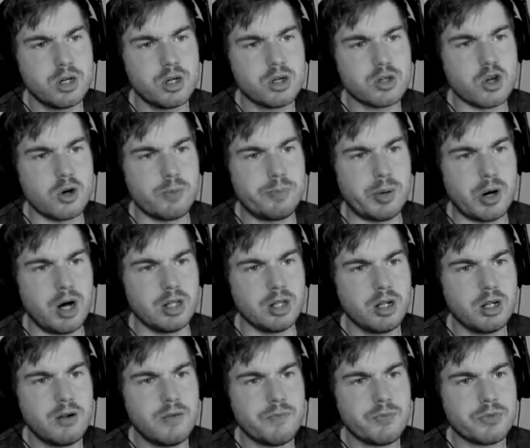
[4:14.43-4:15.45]
So pull,
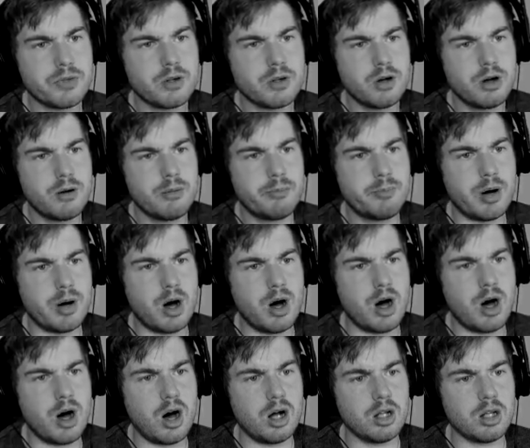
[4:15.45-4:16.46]

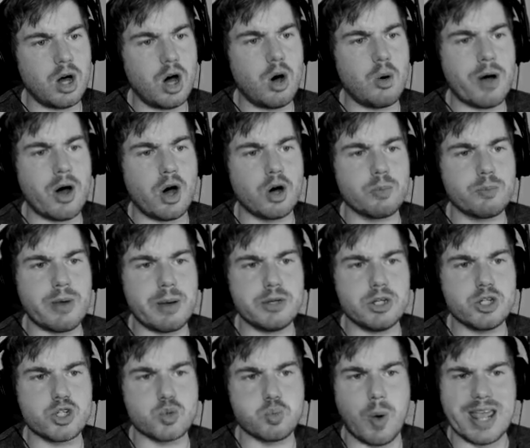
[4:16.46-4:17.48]
Paul. Oh, oh, maybe
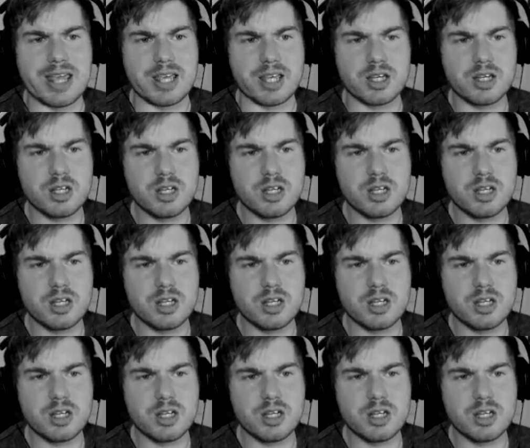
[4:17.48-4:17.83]
you just wait.